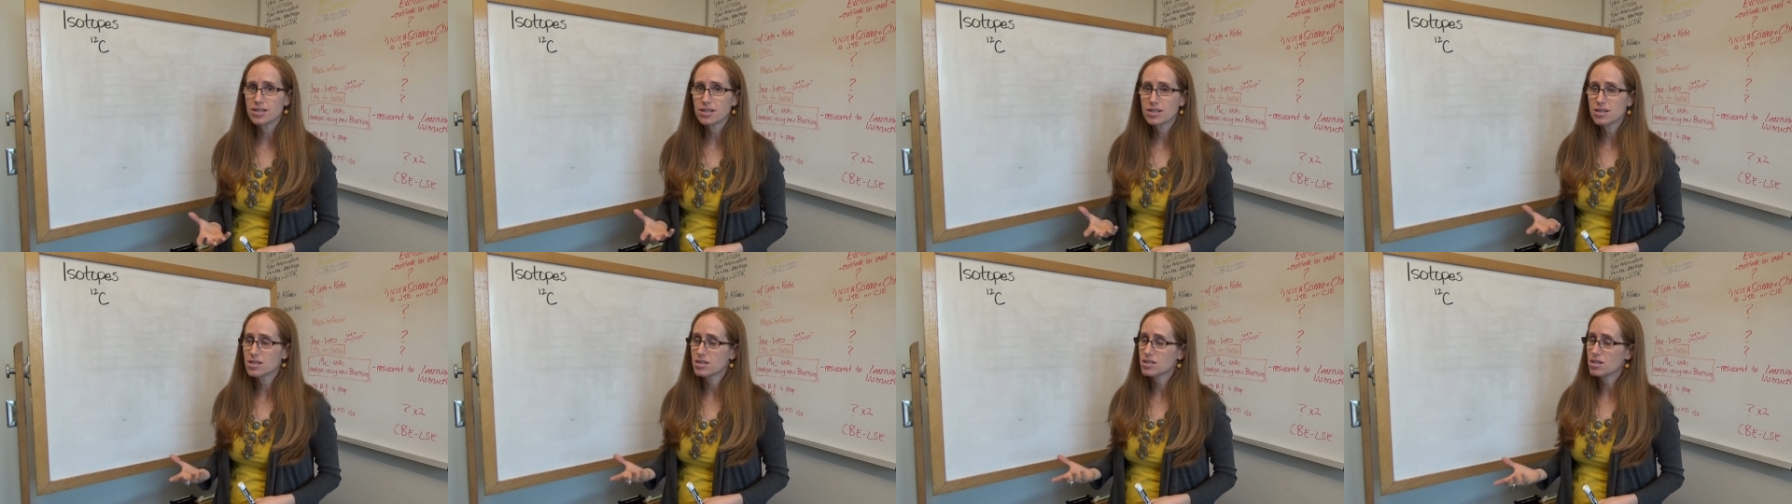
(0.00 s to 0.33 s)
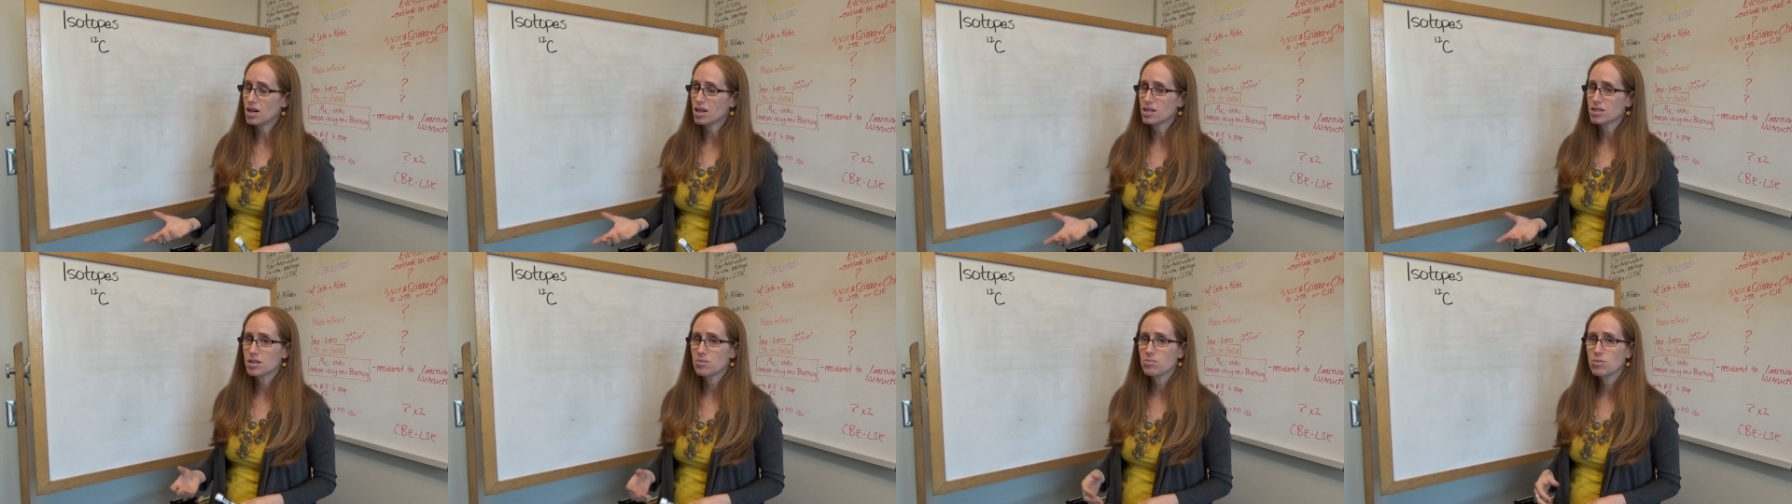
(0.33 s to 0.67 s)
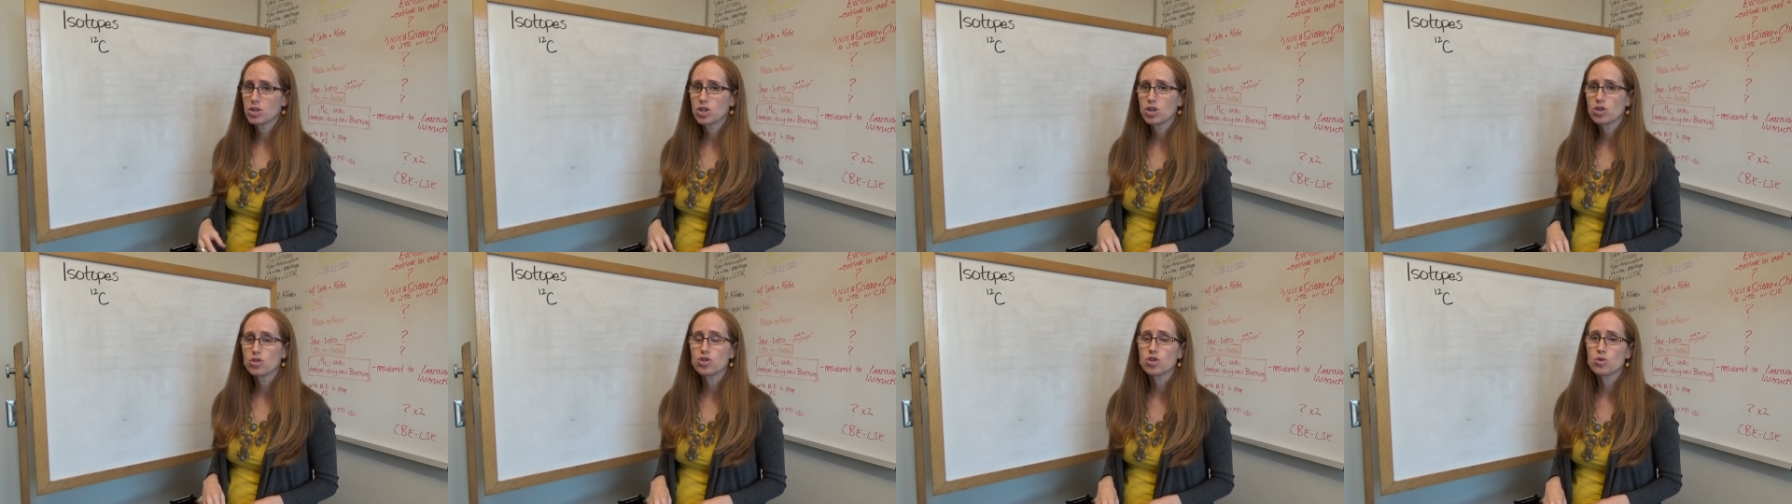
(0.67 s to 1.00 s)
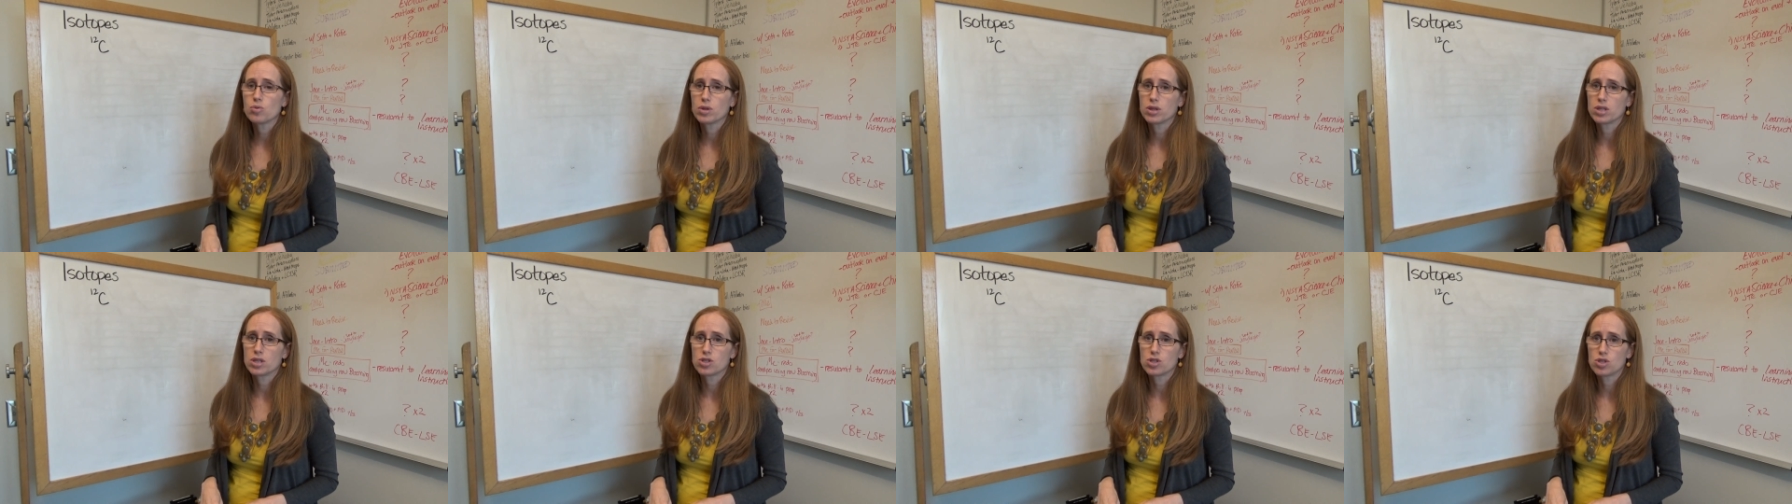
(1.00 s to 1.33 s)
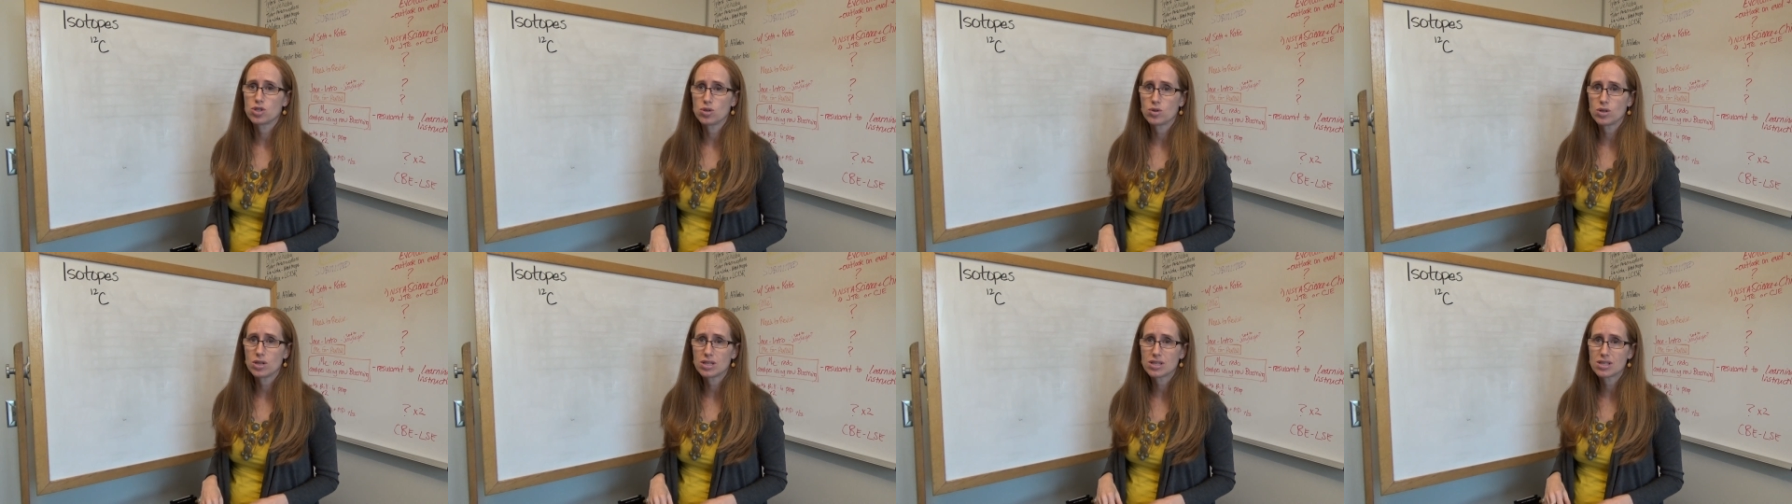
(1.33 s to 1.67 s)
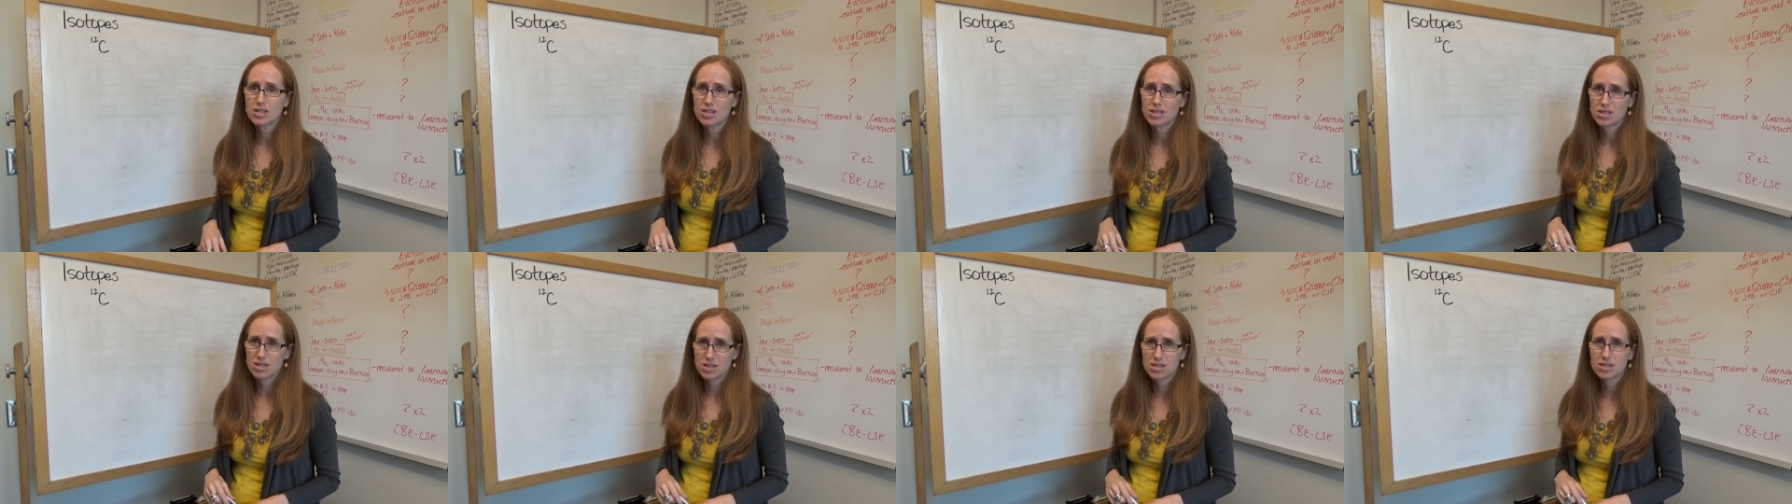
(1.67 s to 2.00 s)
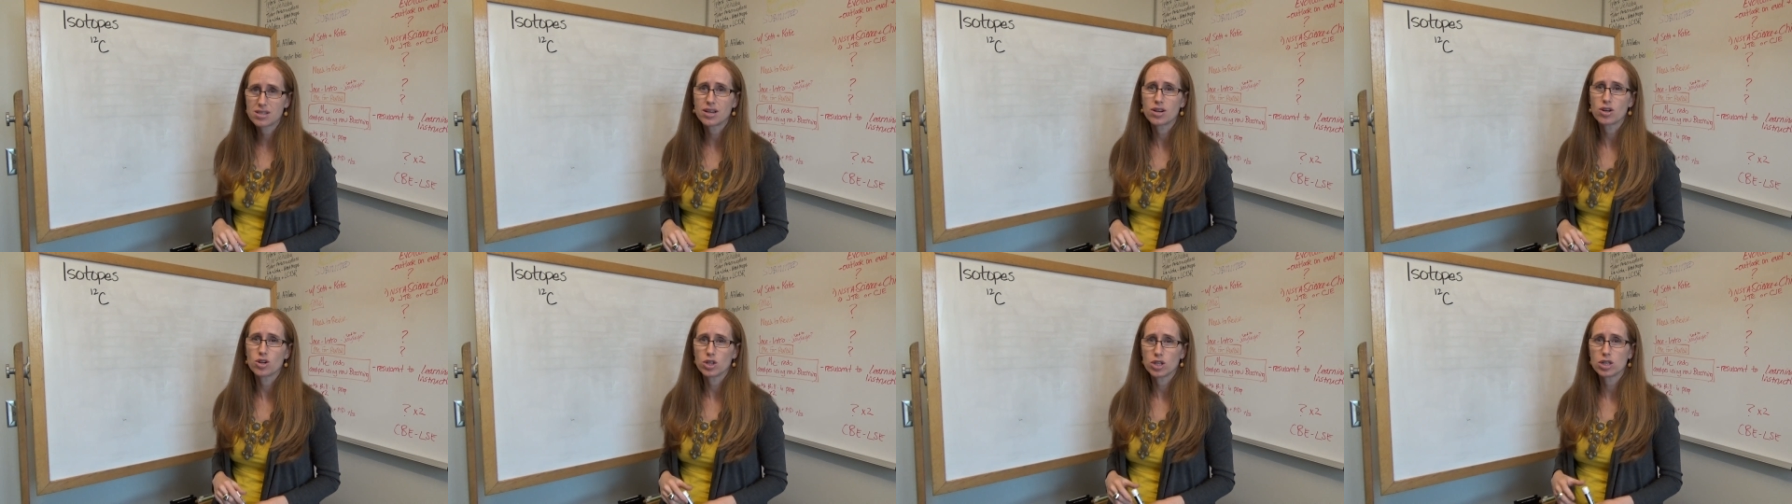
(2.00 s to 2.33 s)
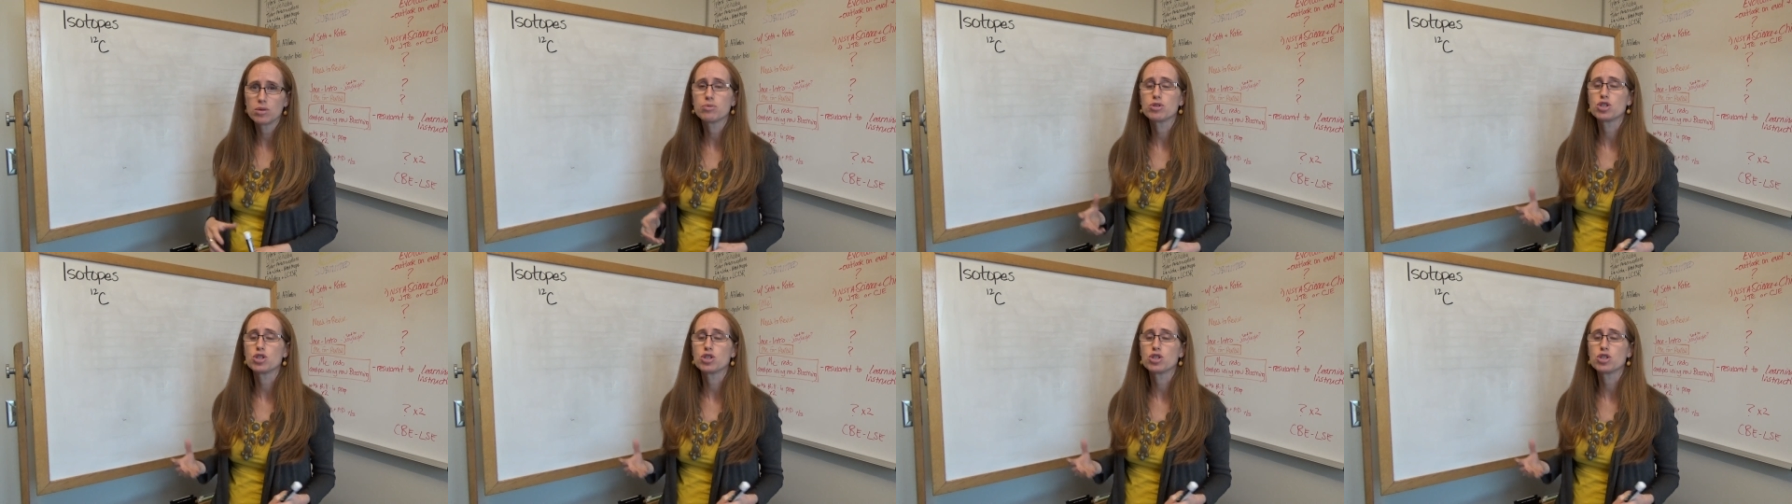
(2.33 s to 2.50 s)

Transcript: This is not something you'll do with the students necessarily,